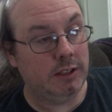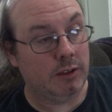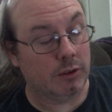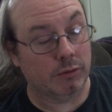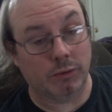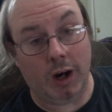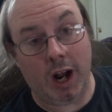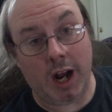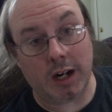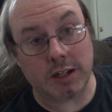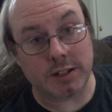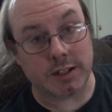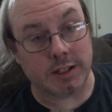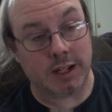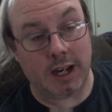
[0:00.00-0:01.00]
or
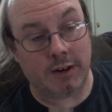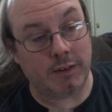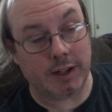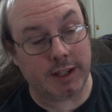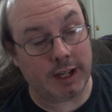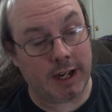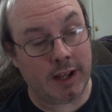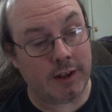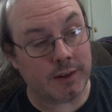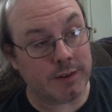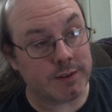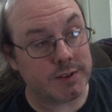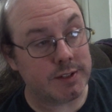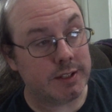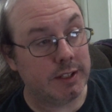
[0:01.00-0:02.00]
rocks and everything
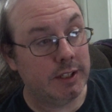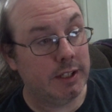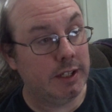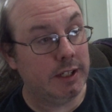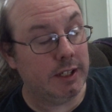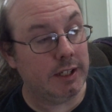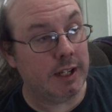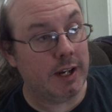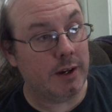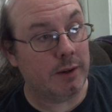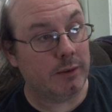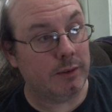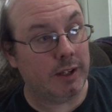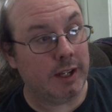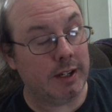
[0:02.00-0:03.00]
else, you
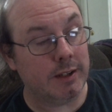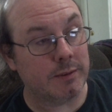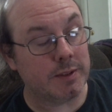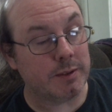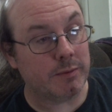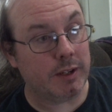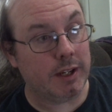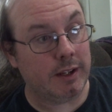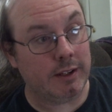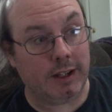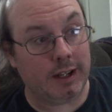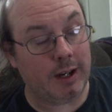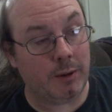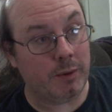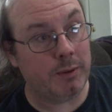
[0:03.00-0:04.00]
know, and it was
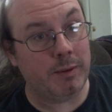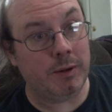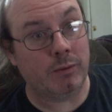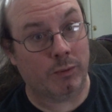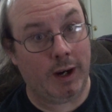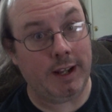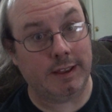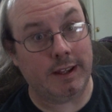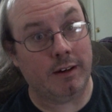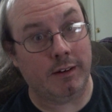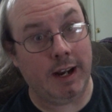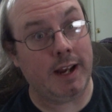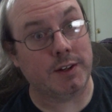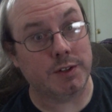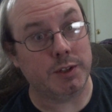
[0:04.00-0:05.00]
like I would have been right there
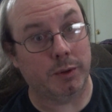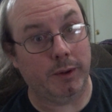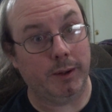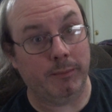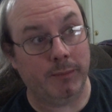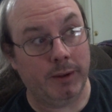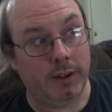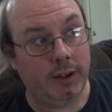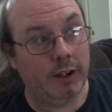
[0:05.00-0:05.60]
next to him.